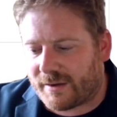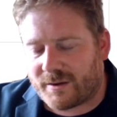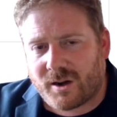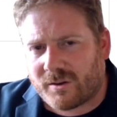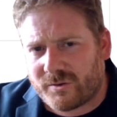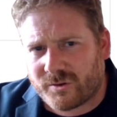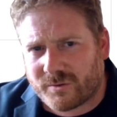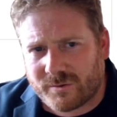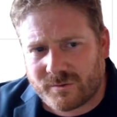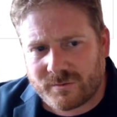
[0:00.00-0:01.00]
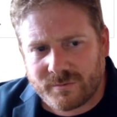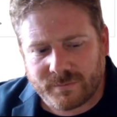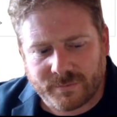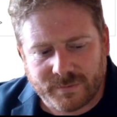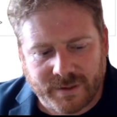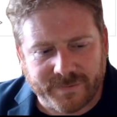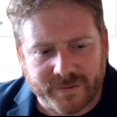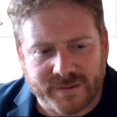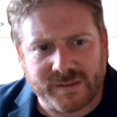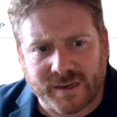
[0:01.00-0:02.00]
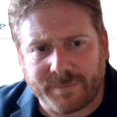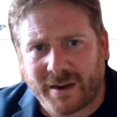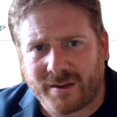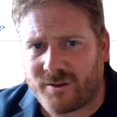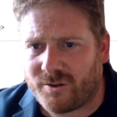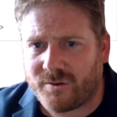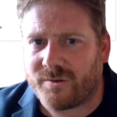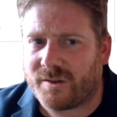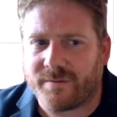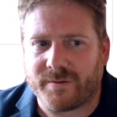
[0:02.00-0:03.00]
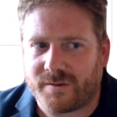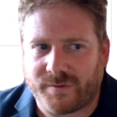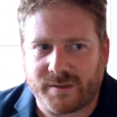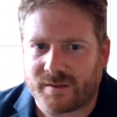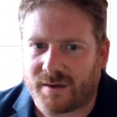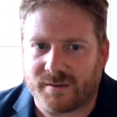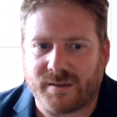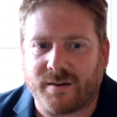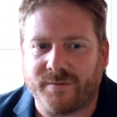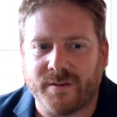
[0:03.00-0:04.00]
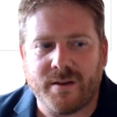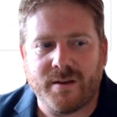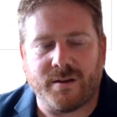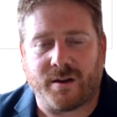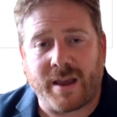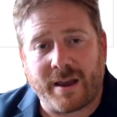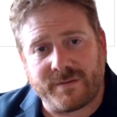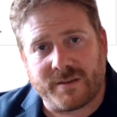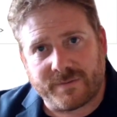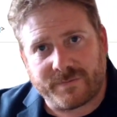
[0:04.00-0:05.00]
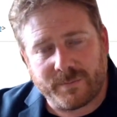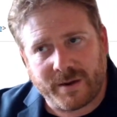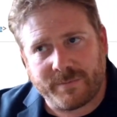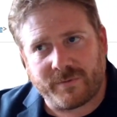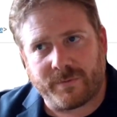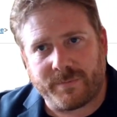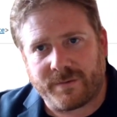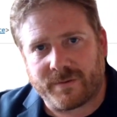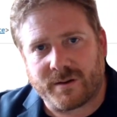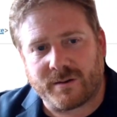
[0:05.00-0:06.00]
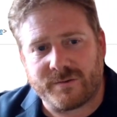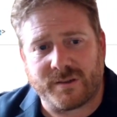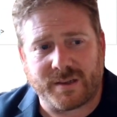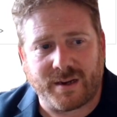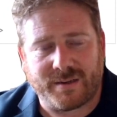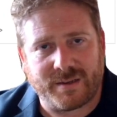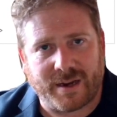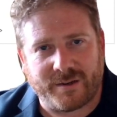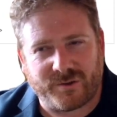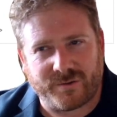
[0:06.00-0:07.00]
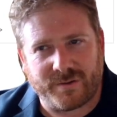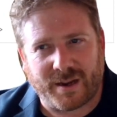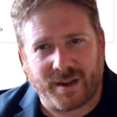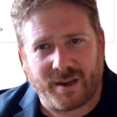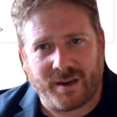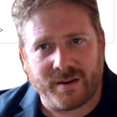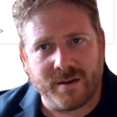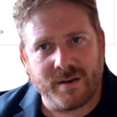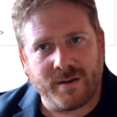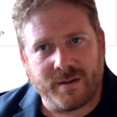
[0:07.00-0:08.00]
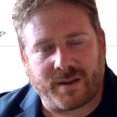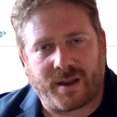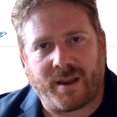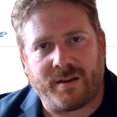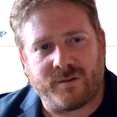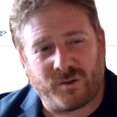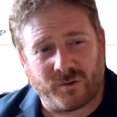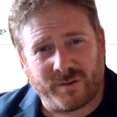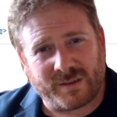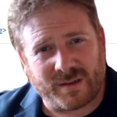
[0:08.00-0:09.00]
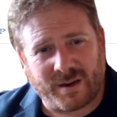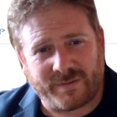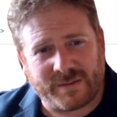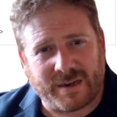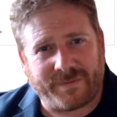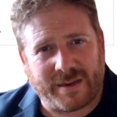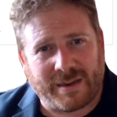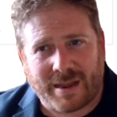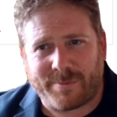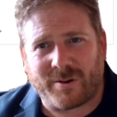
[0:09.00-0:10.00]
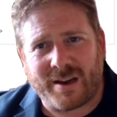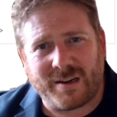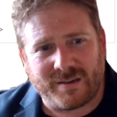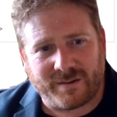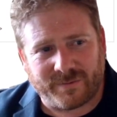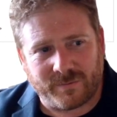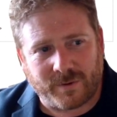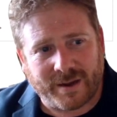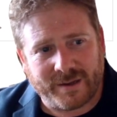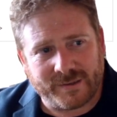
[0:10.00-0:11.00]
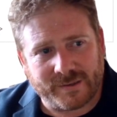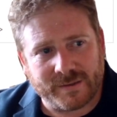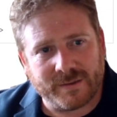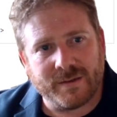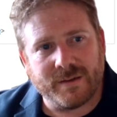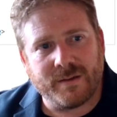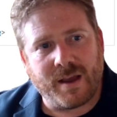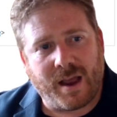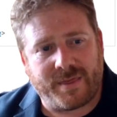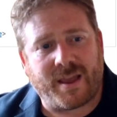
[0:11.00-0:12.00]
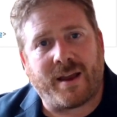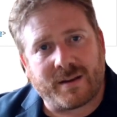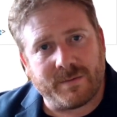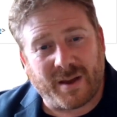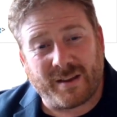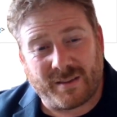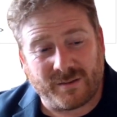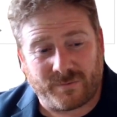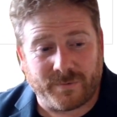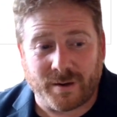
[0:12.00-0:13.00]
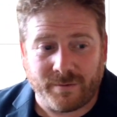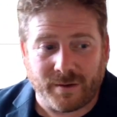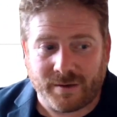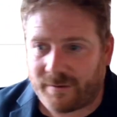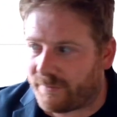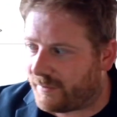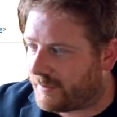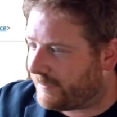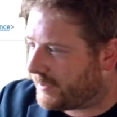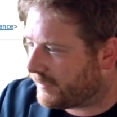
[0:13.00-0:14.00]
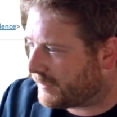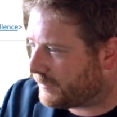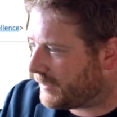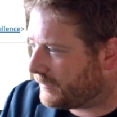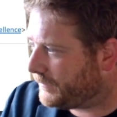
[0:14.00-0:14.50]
cultural differences make a huge difference for this kind of stuff. You have different people from different cultures, and they They do this kind of stuff. They collaborate in different ways, and that can make things really, really difficult as well.